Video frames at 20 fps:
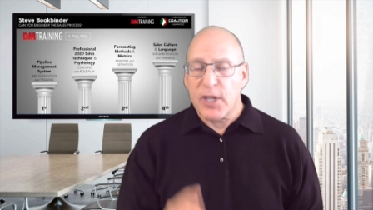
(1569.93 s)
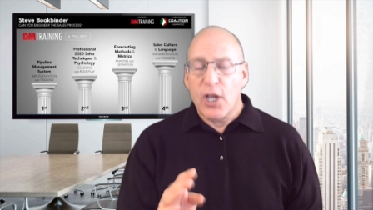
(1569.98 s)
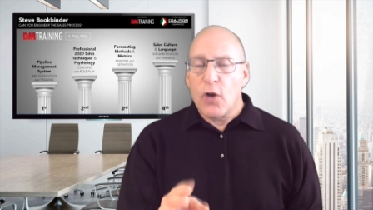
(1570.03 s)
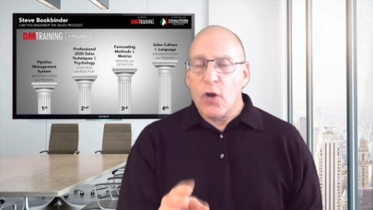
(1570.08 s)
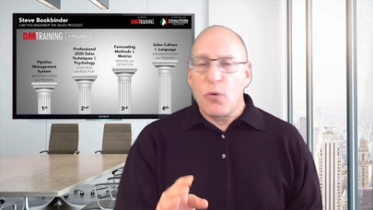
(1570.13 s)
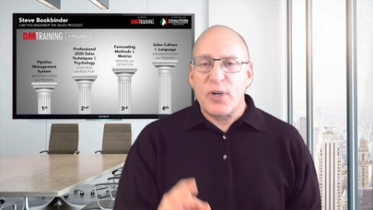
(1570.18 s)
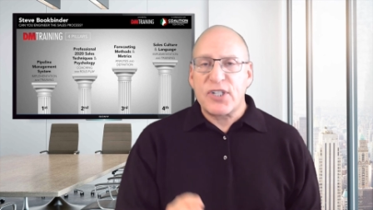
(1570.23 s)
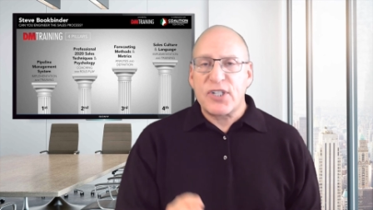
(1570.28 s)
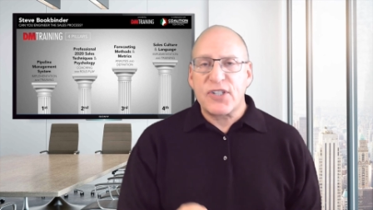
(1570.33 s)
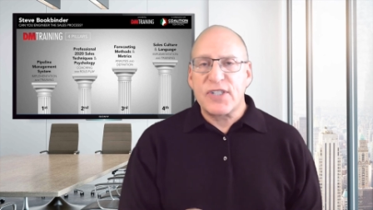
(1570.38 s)

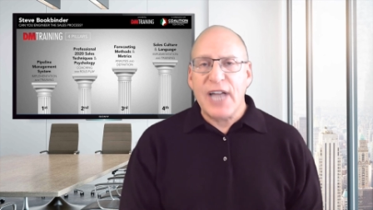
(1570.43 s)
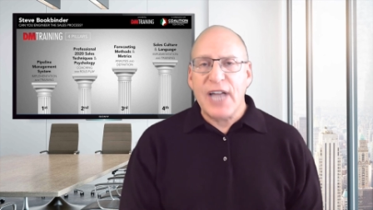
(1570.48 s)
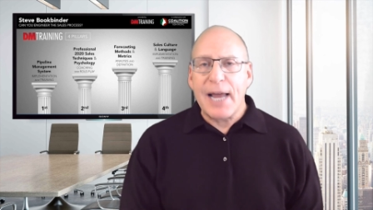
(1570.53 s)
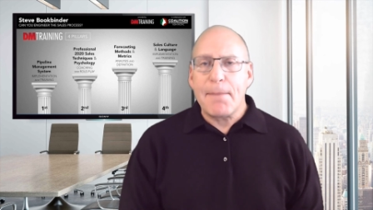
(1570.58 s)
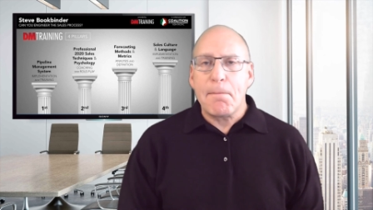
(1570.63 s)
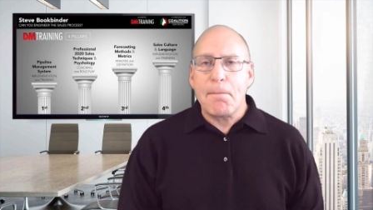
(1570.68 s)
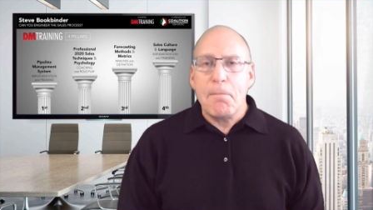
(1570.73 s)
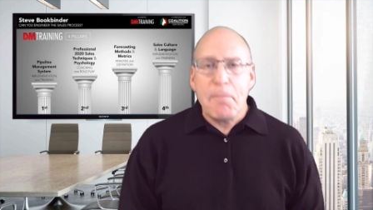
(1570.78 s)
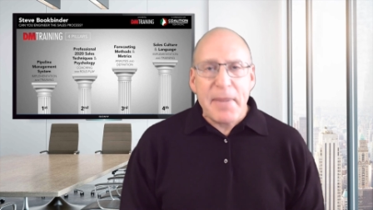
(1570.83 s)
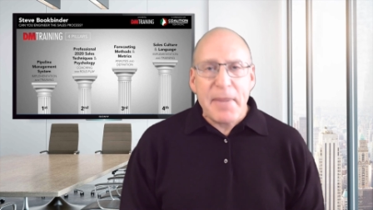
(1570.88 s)
which is
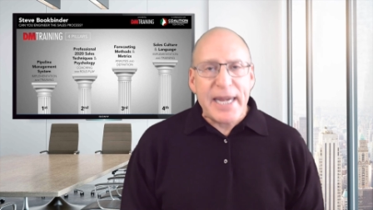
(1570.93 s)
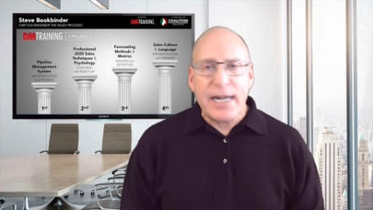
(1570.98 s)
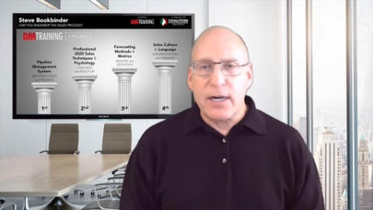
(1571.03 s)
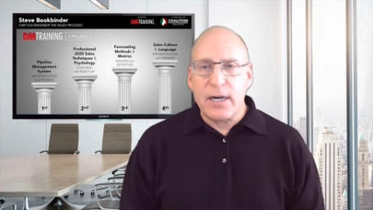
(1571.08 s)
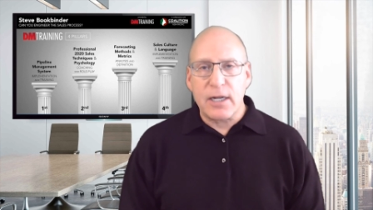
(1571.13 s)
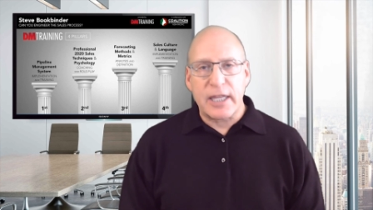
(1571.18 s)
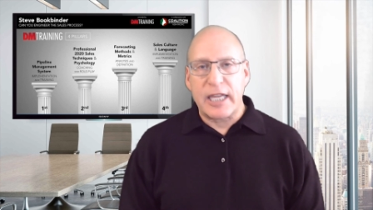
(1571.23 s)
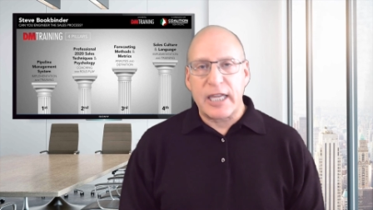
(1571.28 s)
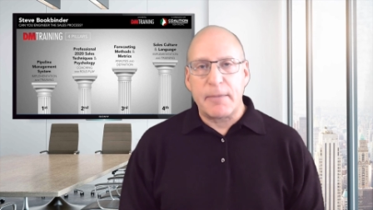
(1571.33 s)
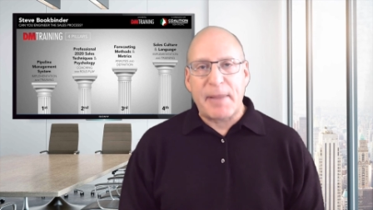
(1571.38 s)
not
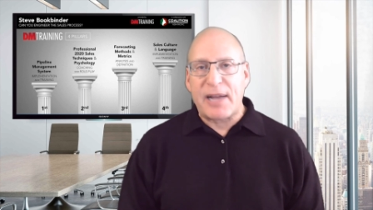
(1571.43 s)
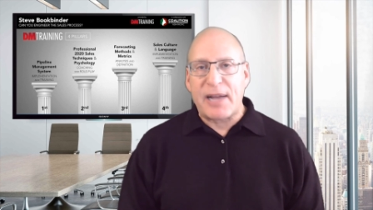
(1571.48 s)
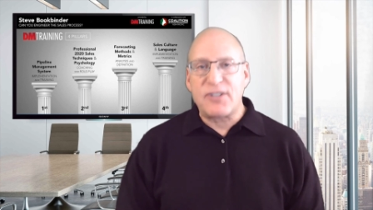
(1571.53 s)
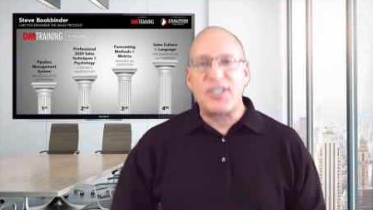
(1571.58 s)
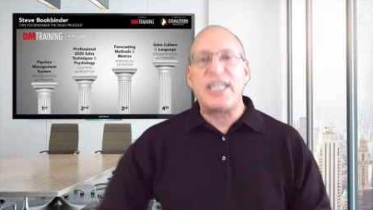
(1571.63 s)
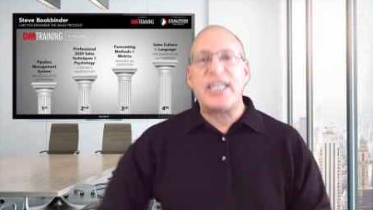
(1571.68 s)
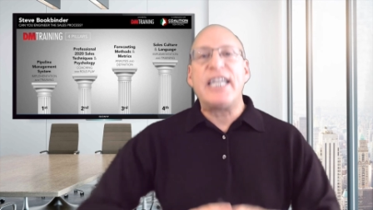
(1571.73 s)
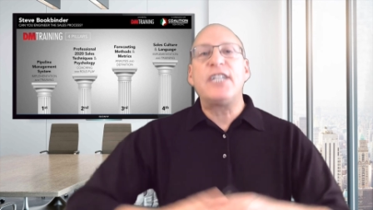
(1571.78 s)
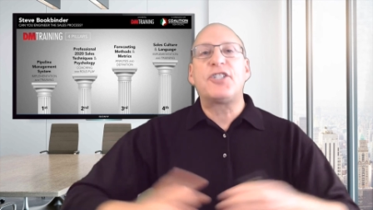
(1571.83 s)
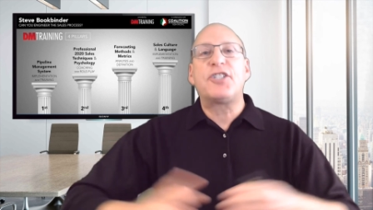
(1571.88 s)
merely about
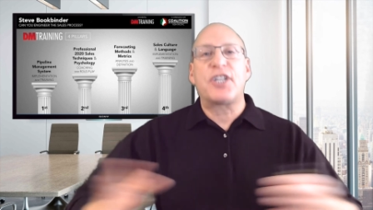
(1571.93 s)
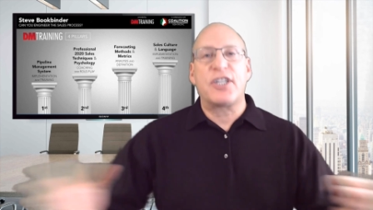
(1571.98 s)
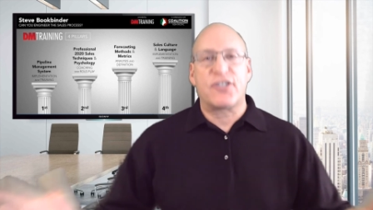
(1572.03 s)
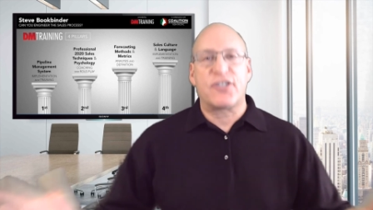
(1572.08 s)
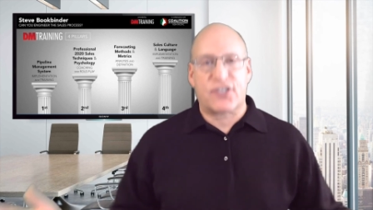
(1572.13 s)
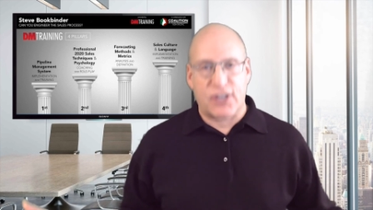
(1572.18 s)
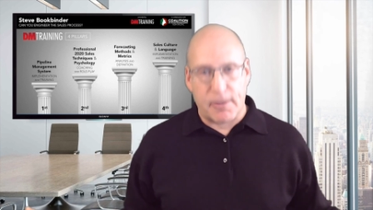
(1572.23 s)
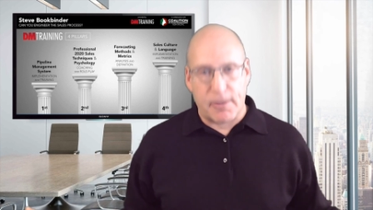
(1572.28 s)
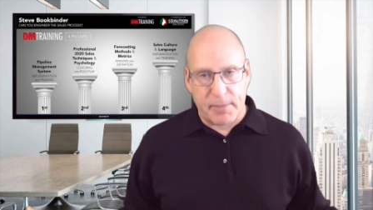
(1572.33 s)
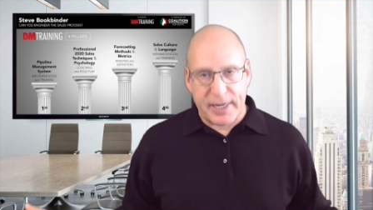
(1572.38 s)
teaching
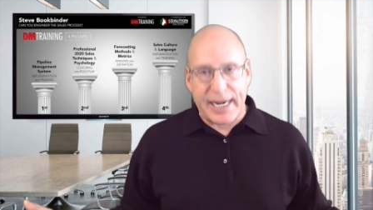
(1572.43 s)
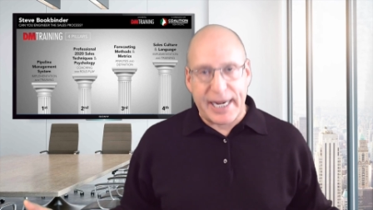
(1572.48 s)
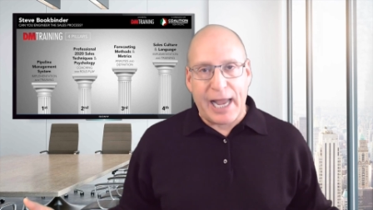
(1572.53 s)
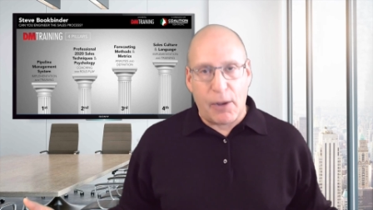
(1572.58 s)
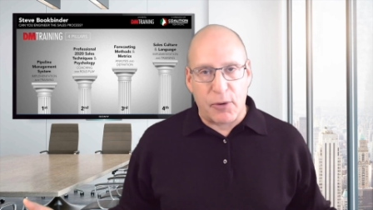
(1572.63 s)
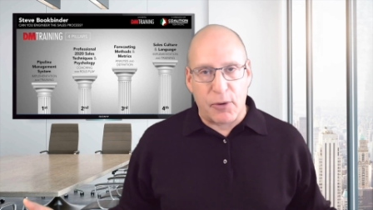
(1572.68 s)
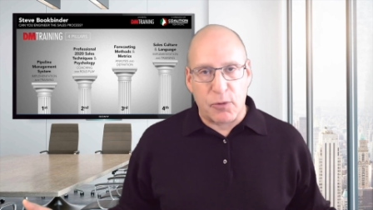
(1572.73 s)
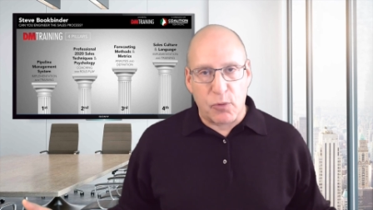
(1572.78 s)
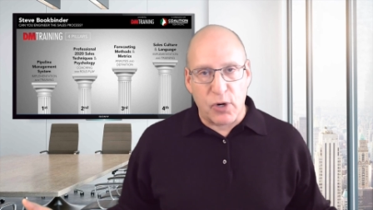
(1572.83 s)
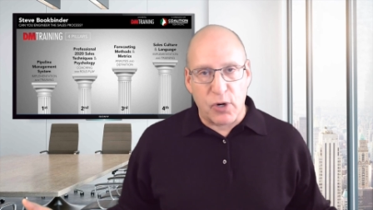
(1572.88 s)
somebody how
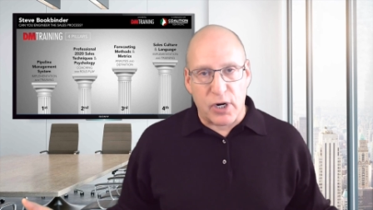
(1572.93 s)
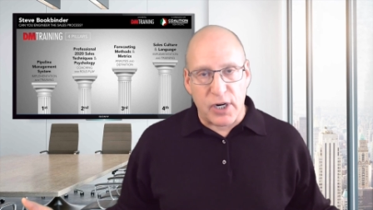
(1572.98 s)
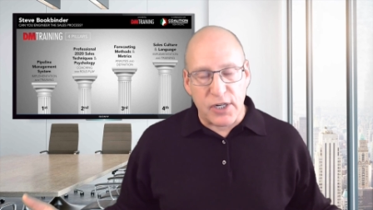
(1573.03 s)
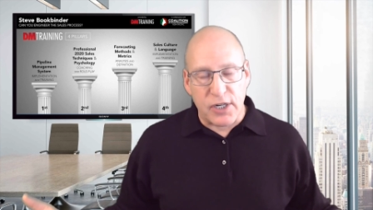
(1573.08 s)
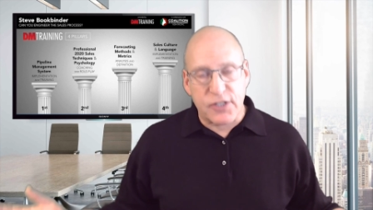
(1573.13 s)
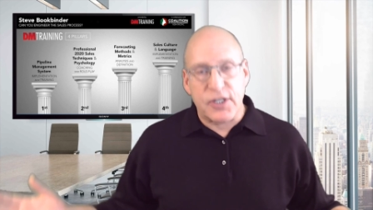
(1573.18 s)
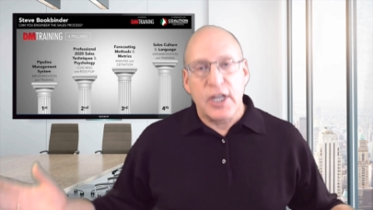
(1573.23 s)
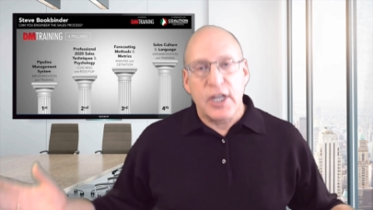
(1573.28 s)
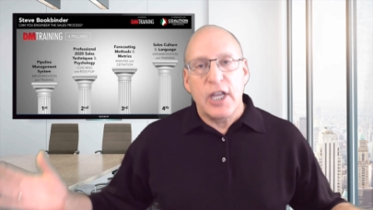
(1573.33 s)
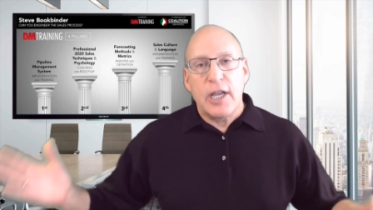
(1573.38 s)
it works,